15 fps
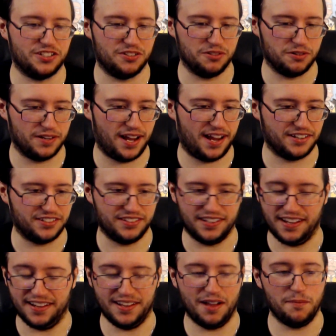a reaction to
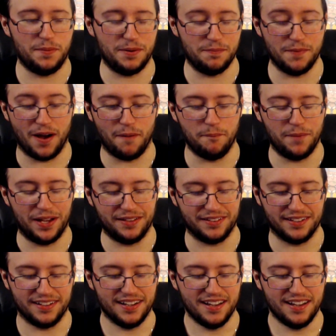that. That'd be amazing.